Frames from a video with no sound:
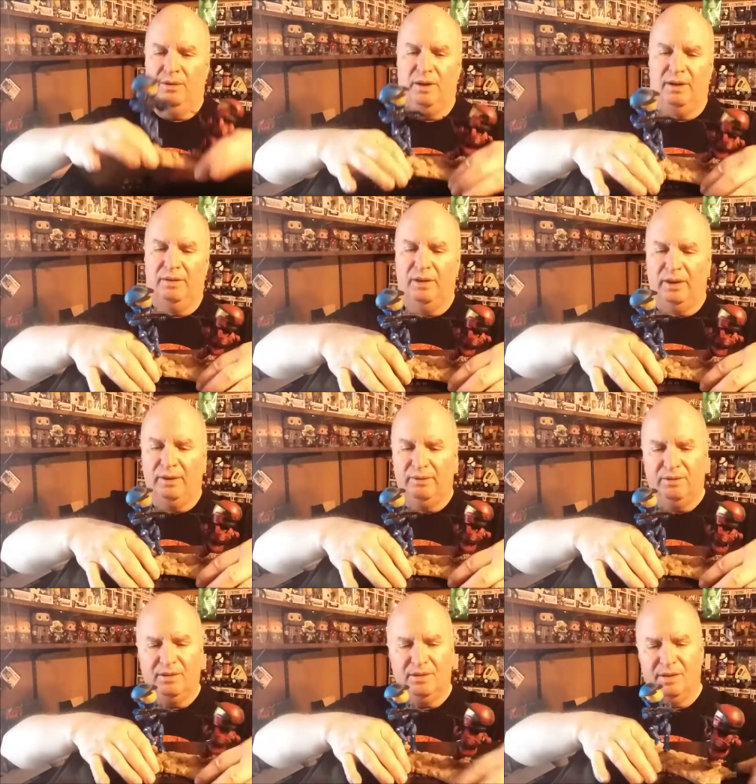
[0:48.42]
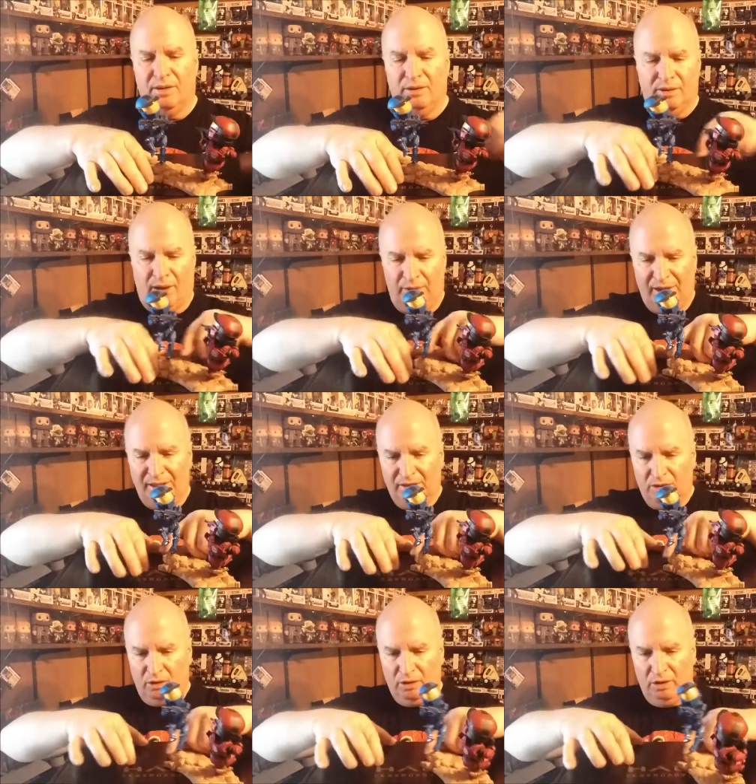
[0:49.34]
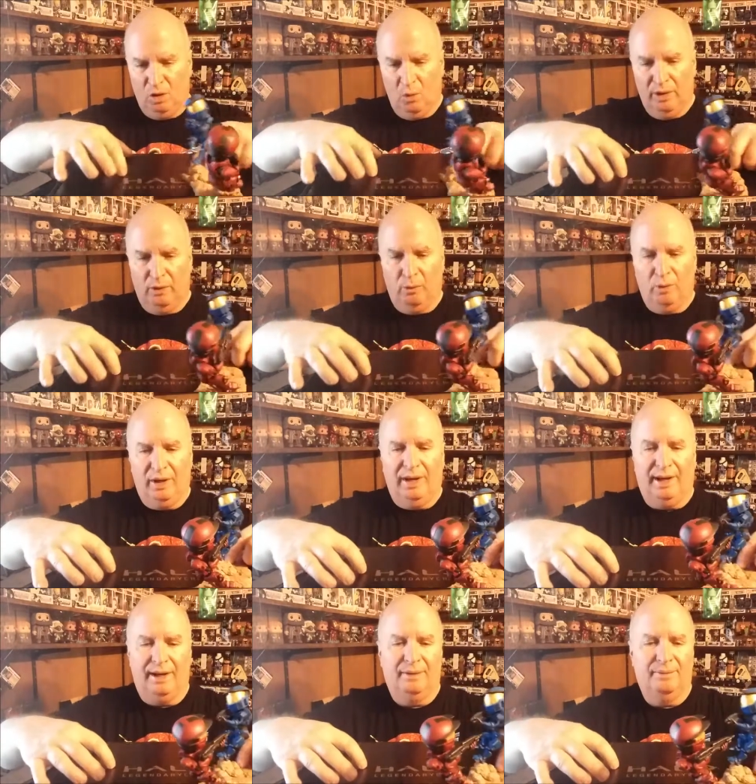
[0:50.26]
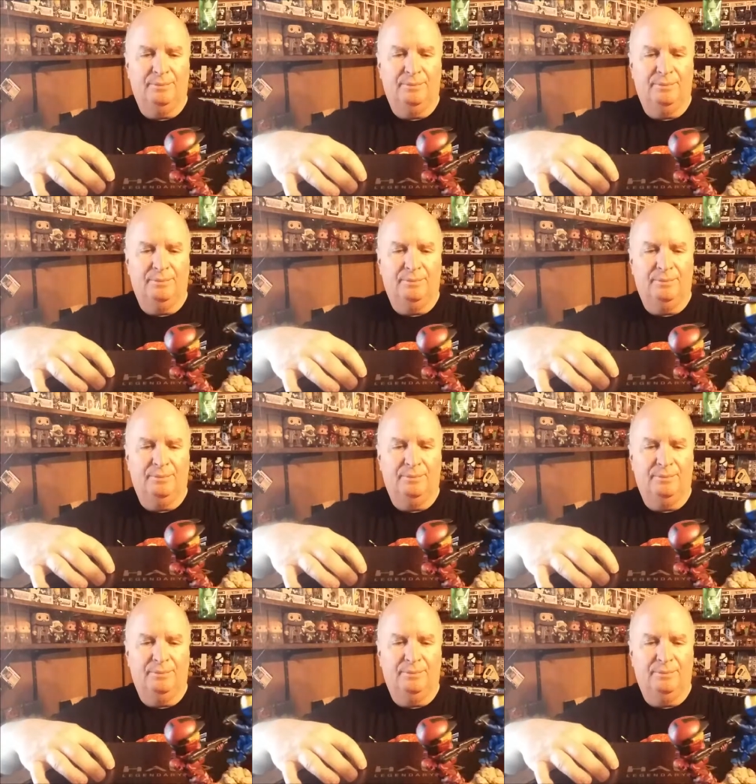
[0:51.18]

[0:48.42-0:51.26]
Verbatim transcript: they, they, I think it's all going to go in a ring,